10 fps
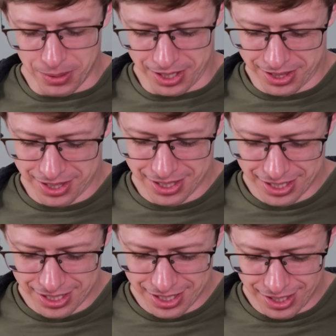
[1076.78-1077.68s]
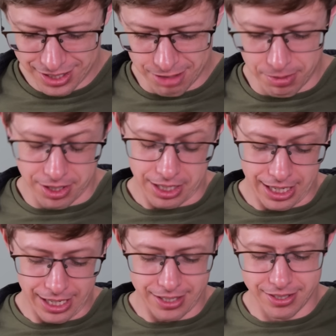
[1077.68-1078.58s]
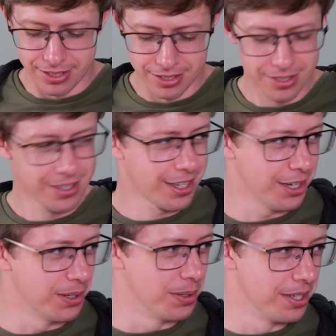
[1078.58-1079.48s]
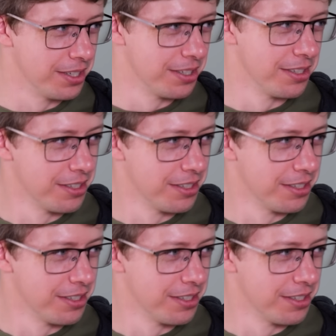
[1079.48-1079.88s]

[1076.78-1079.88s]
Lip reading: With some other guy's code.